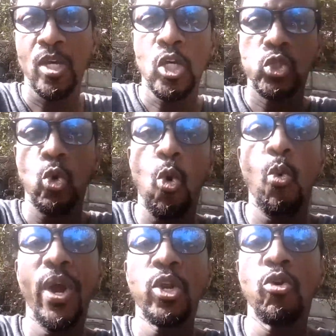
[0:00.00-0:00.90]
So
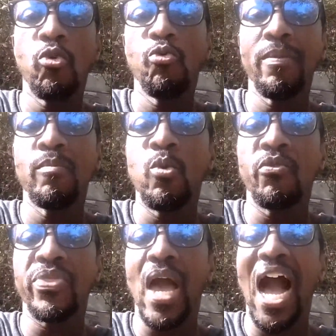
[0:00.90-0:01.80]
when you
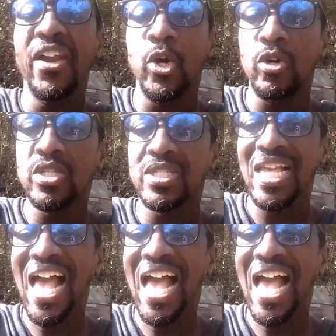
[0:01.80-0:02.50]
remove the adults